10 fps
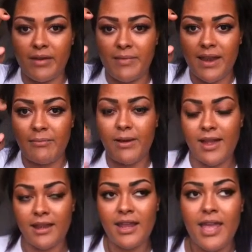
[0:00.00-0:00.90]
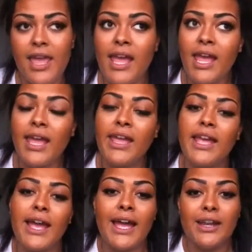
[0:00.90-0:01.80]
my belly button.
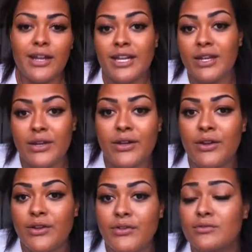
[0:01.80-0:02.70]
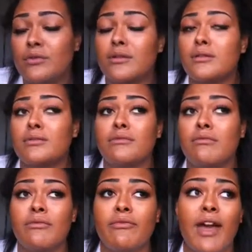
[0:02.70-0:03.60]
And I know,
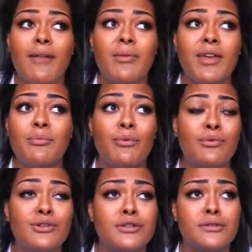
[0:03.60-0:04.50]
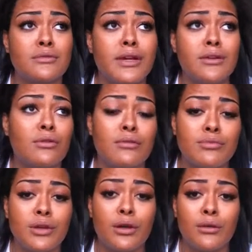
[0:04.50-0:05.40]
fat people shouldn't wear crop
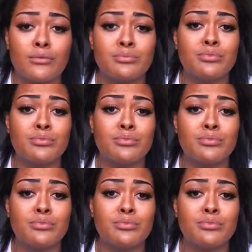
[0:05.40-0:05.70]
top.